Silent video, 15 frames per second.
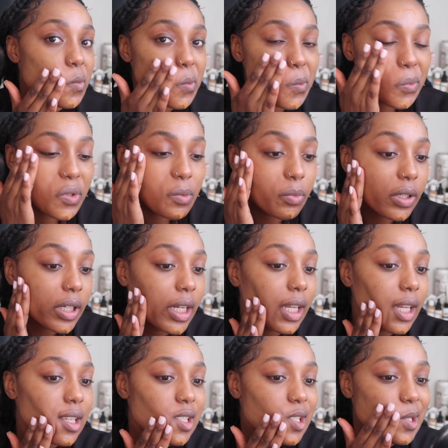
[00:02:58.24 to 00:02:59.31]
It's
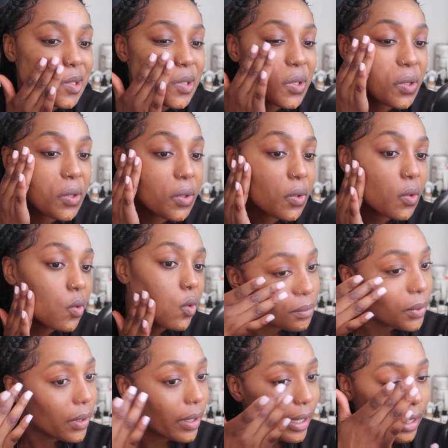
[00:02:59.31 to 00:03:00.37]
pretty easy to
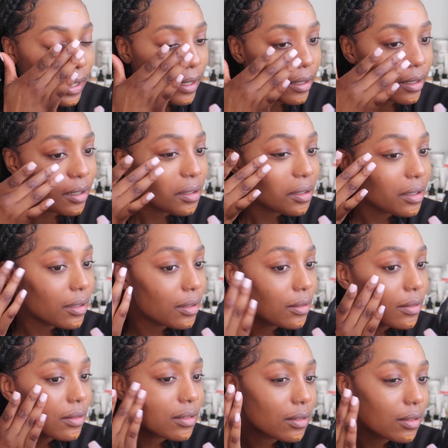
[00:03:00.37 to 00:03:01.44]
put in.
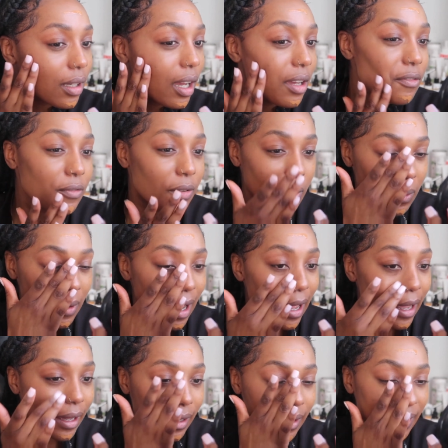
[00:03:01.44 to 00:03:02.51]
I feel
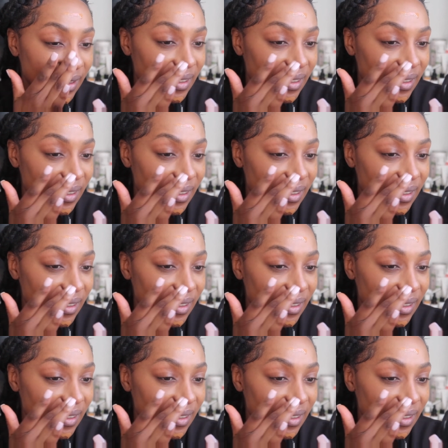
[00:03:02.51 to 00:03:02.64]
like